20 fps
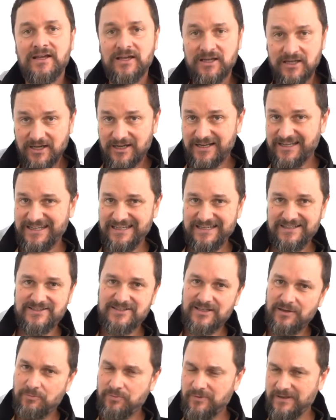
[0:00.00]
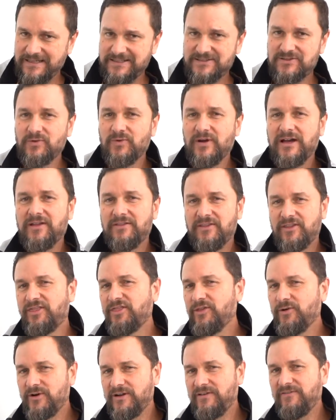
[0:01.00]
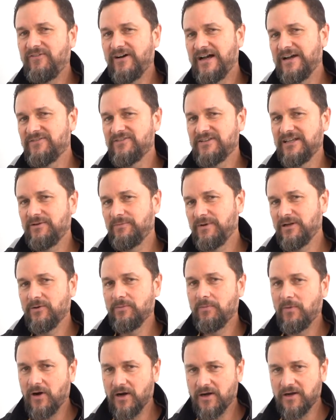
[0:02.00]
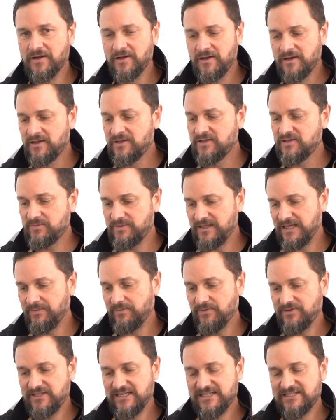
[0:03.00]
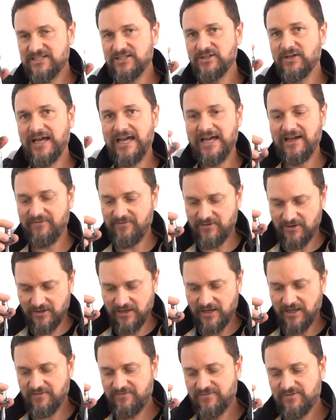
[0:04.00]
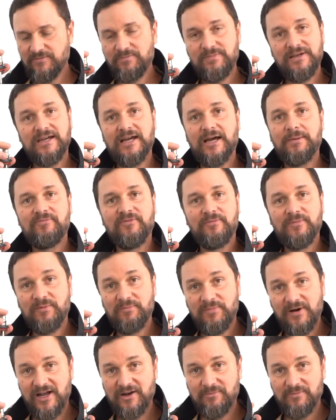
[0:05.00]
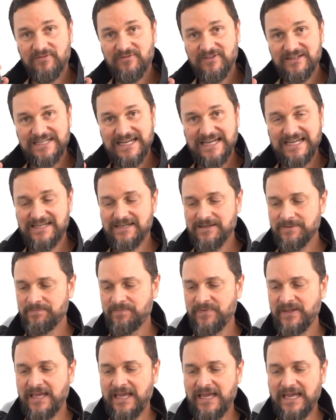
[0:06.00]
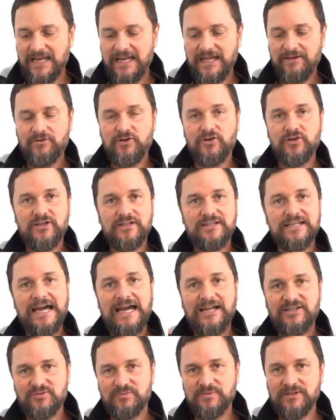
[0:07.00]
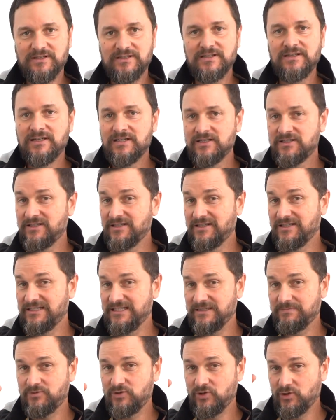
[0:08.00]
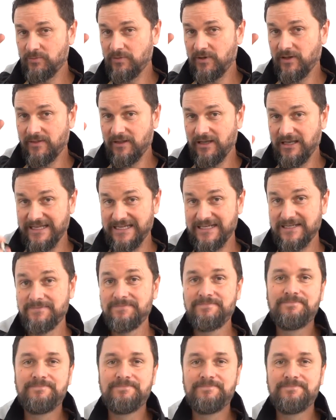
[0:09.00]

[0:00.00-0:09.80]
cutting it someplace around the 35 centimeter mark to be able to still have enough to pick up from the bottom of the tank and have a good attachment to the dip tube on the lid.